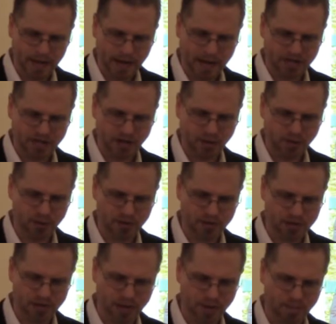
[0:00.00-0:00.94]
as I
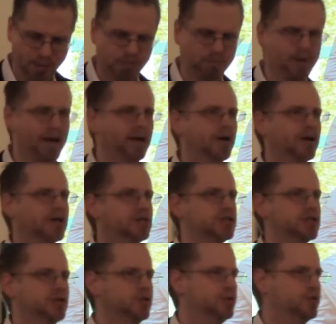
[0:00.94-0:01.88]
was uh, preparing
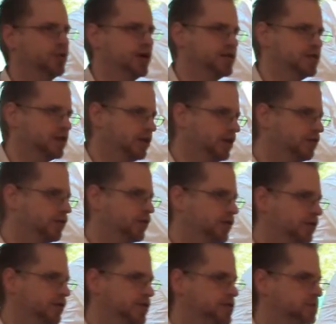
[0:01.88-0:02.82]
to uh,
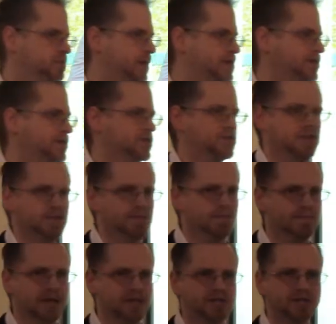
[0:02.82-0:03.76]
deliver this message,
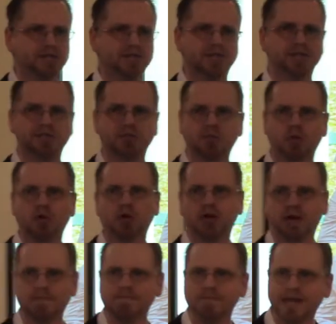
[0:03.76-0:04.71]
message this
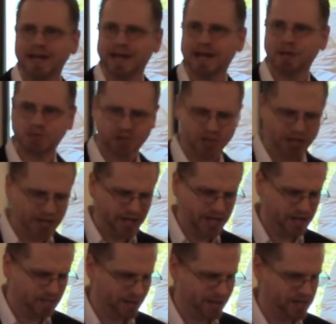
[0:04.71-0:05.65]
morning. I was
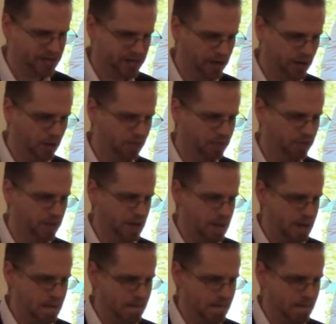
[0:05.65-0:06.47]
thinking to myself,